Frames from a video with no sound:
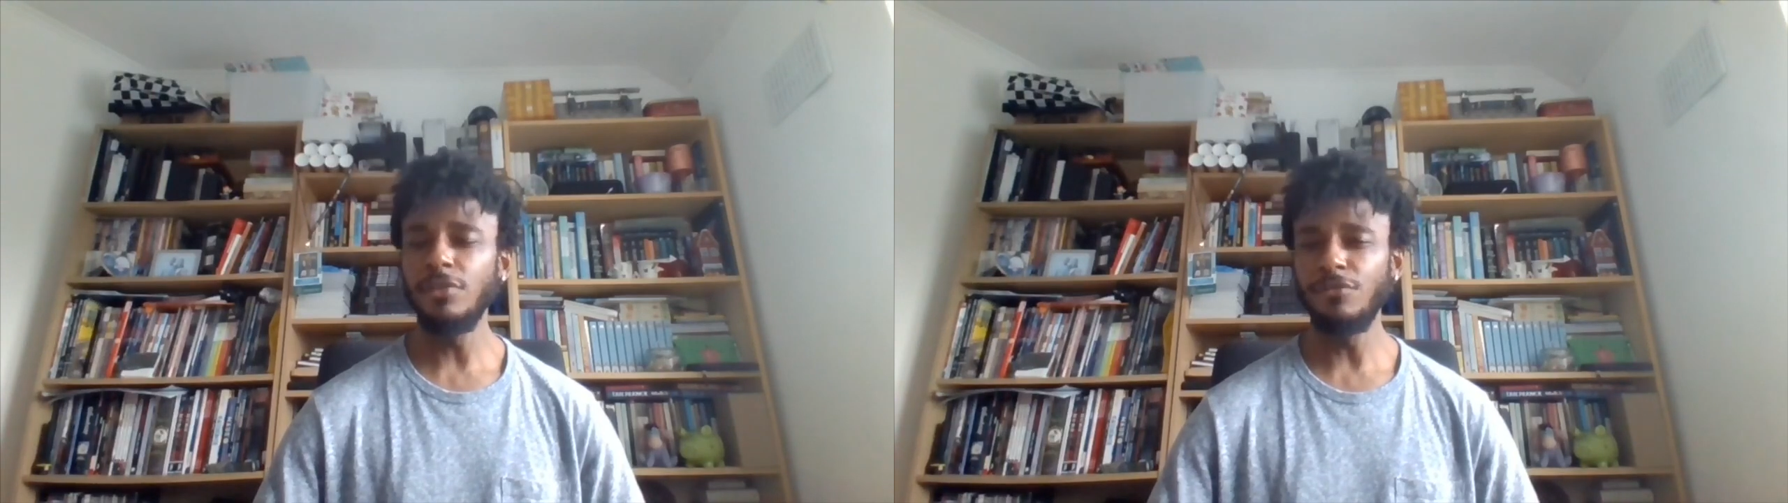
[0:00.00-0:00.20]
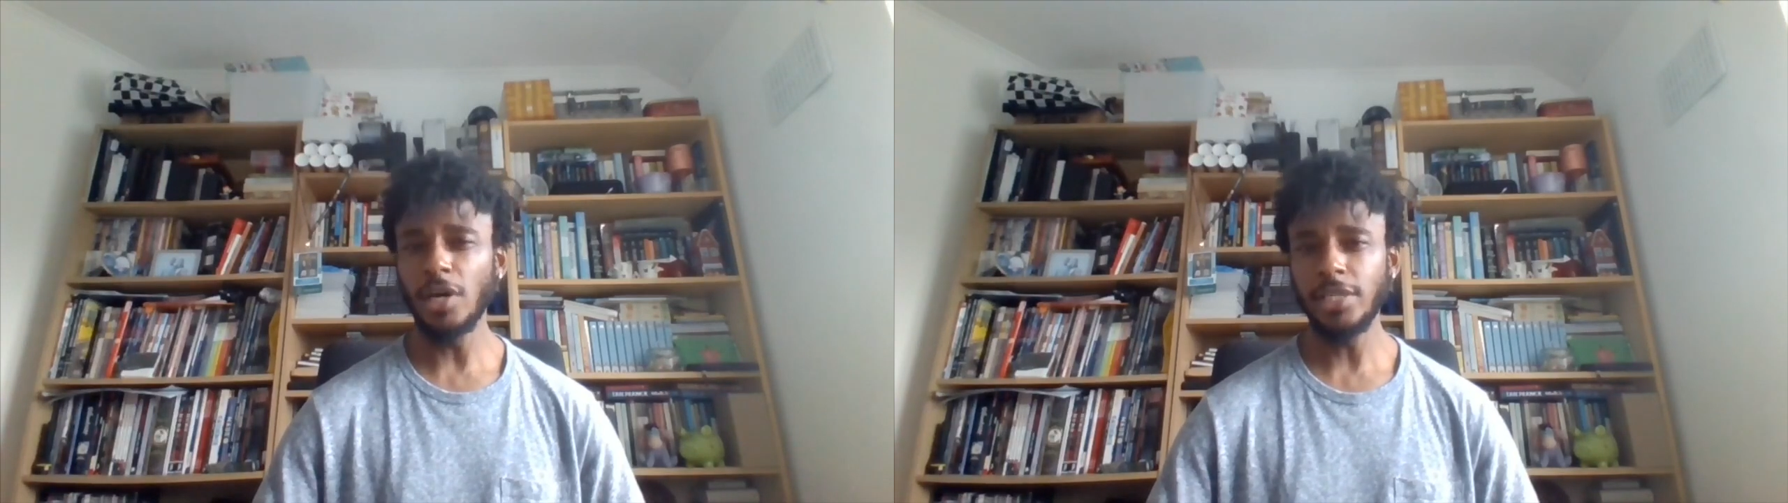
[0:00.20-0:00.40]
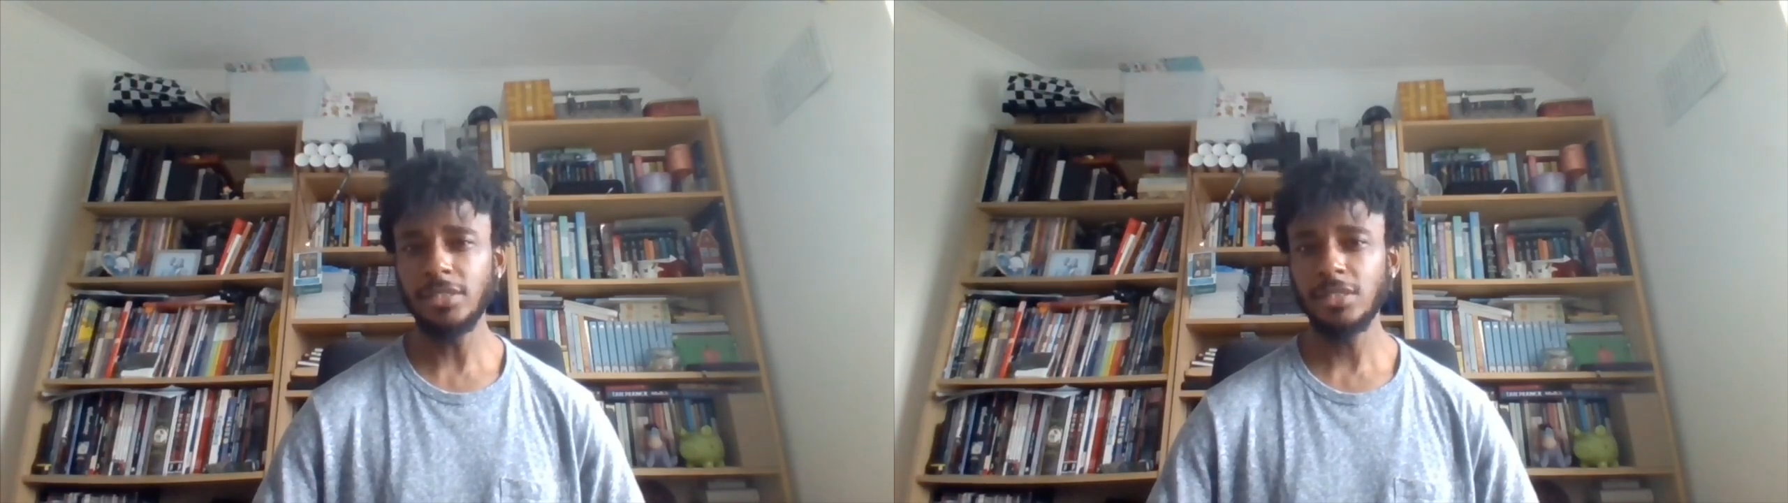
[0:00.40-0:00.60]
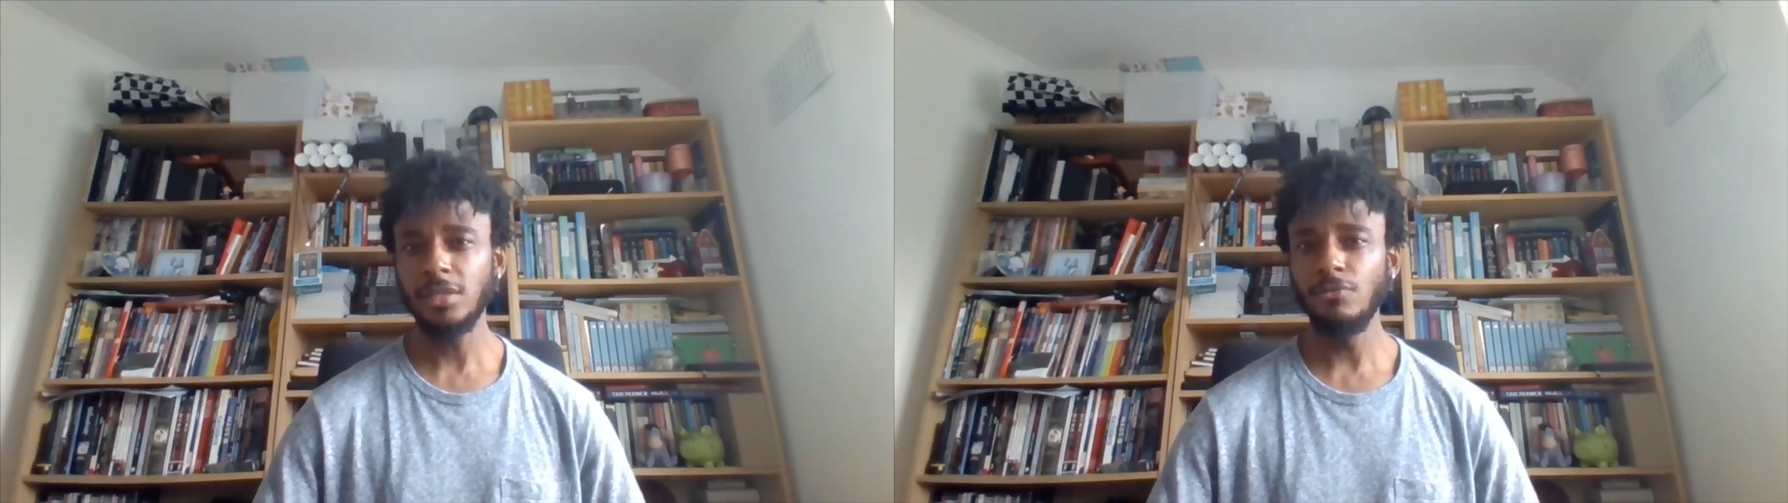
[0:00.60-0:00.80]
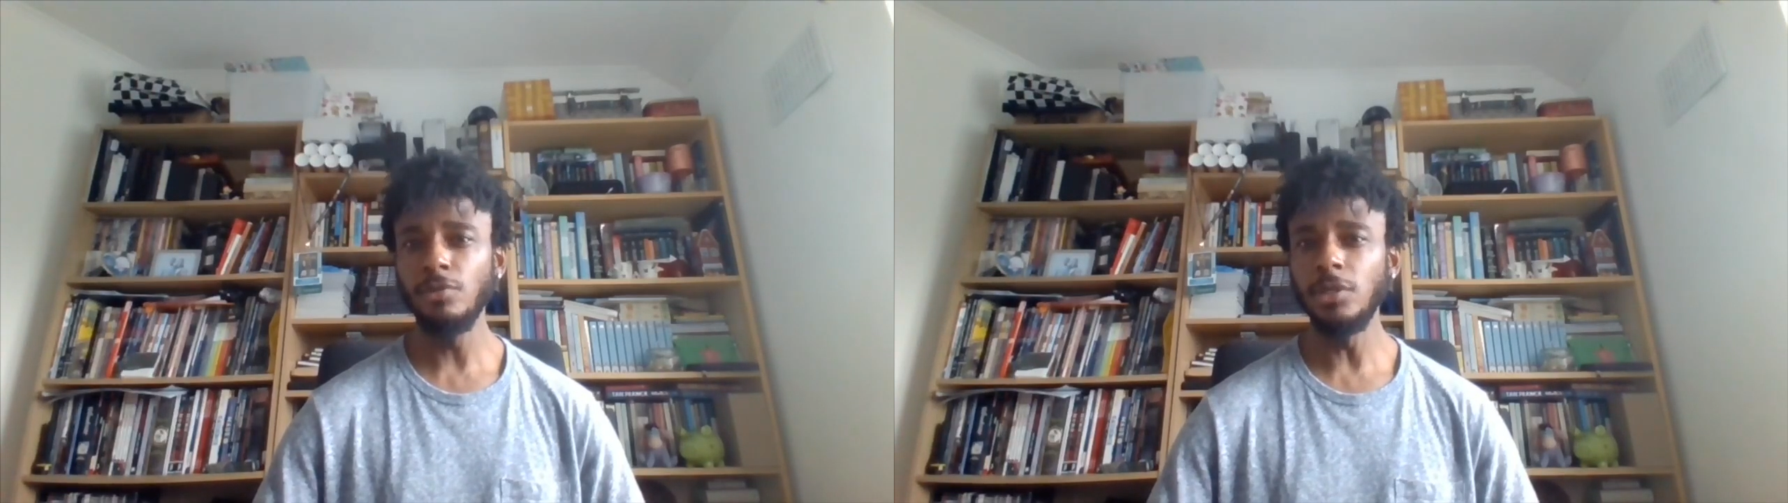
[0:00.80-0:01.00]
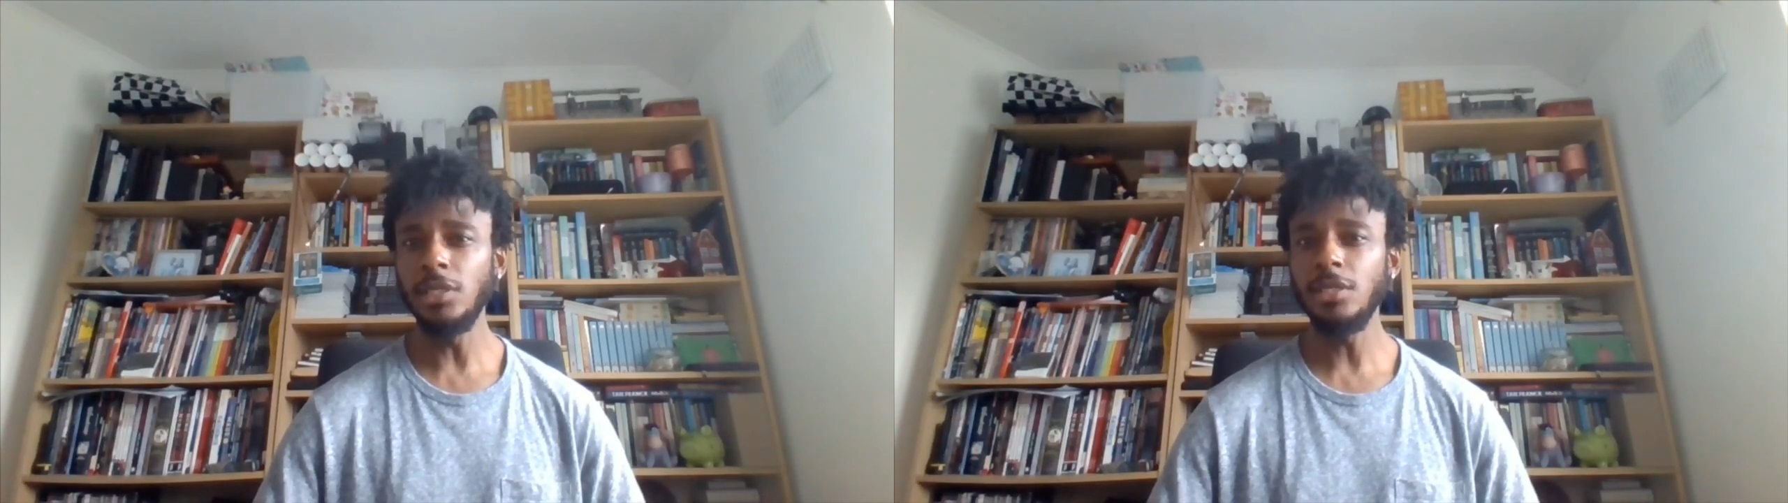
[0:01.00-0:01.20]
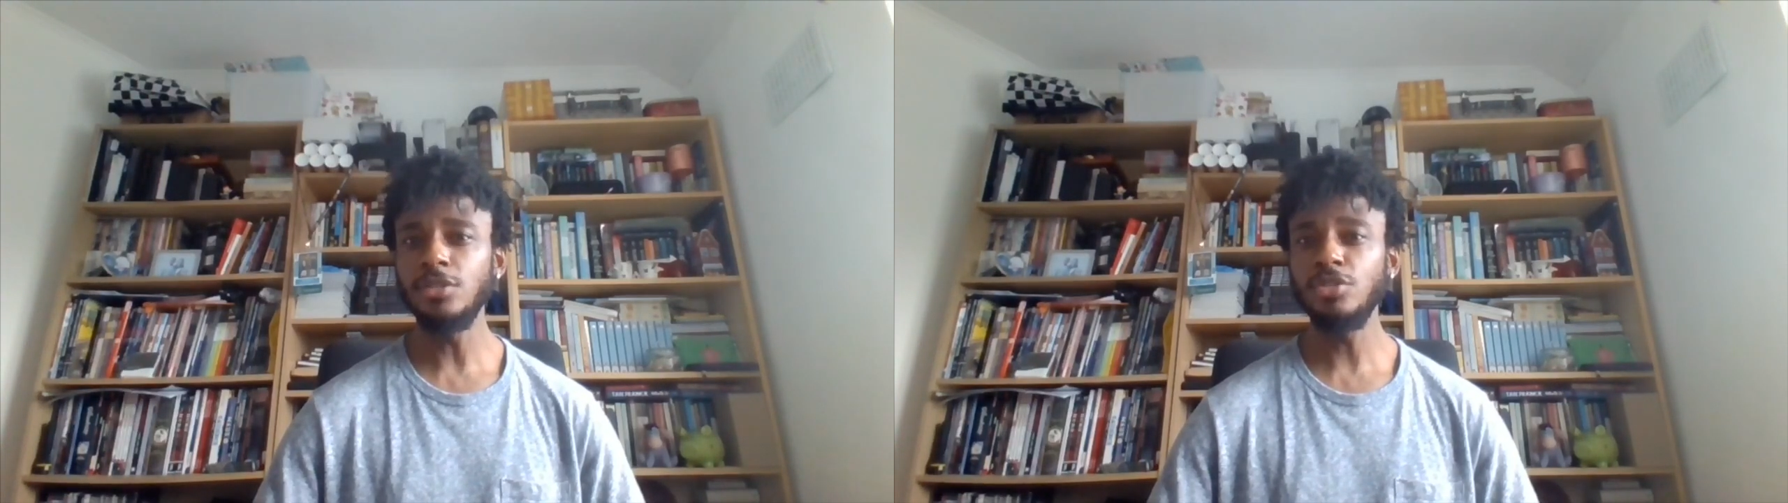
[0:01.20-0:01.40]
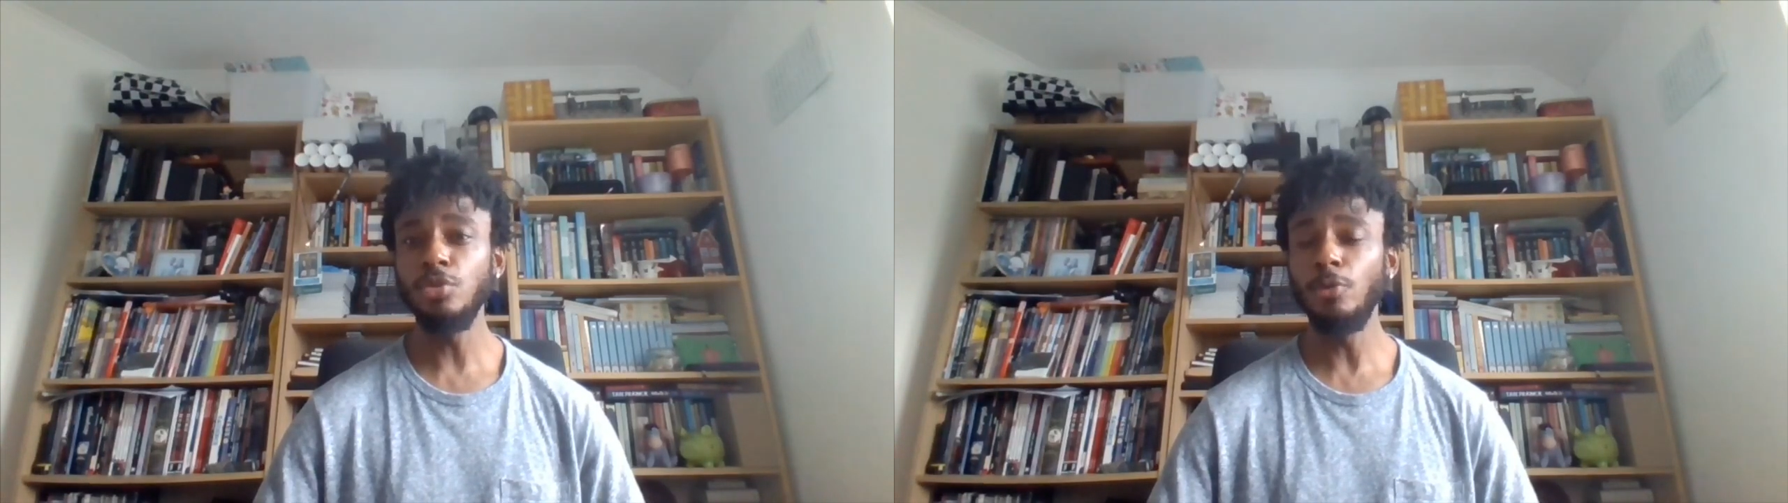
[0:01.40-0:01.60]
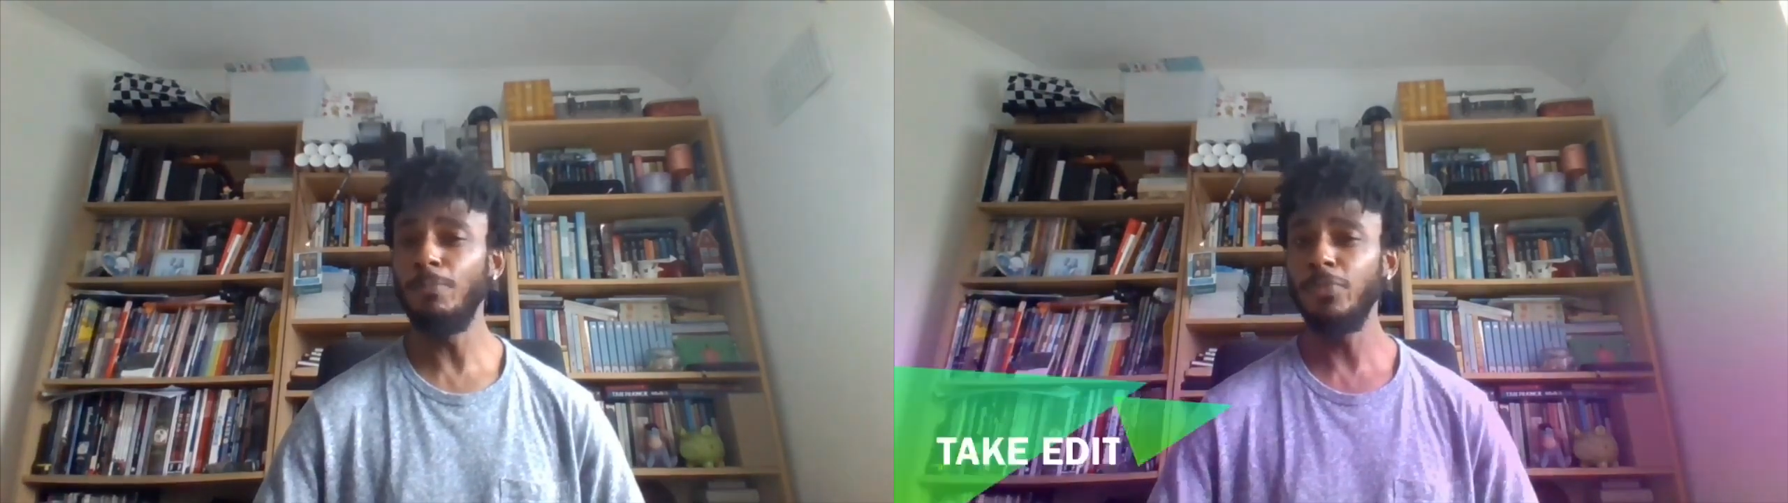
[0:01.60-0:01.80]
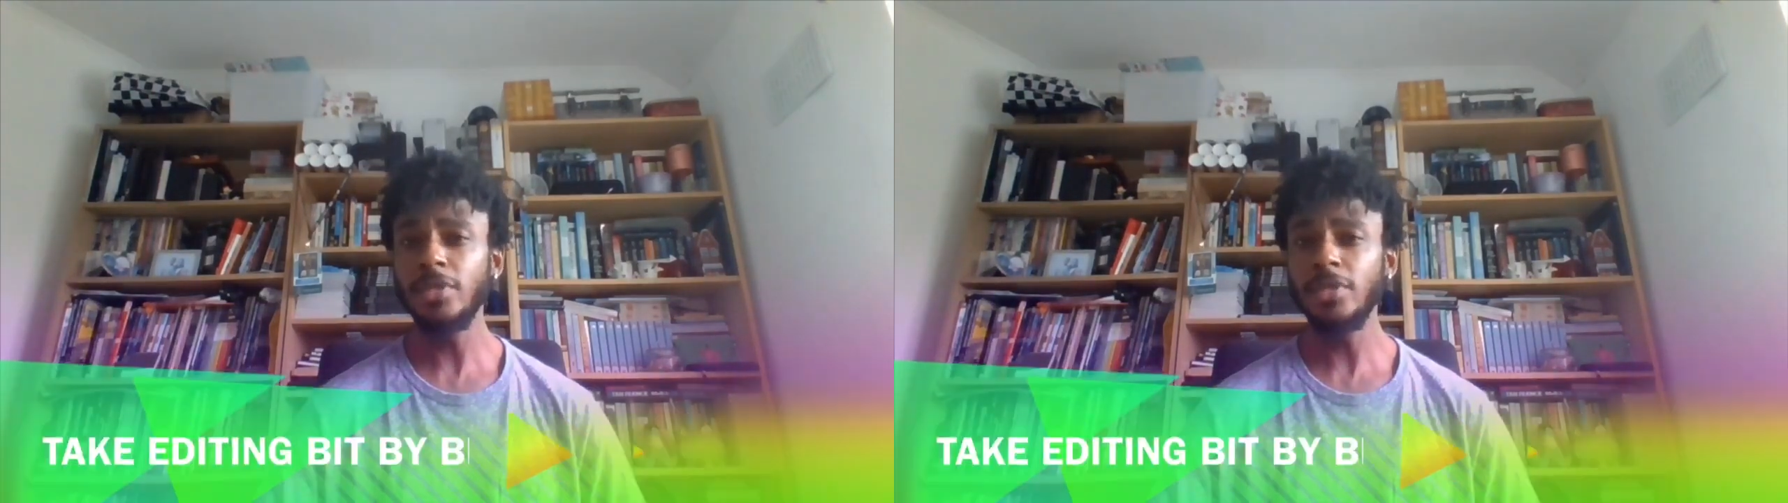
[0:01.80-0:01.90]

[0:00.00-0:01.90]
advice really is to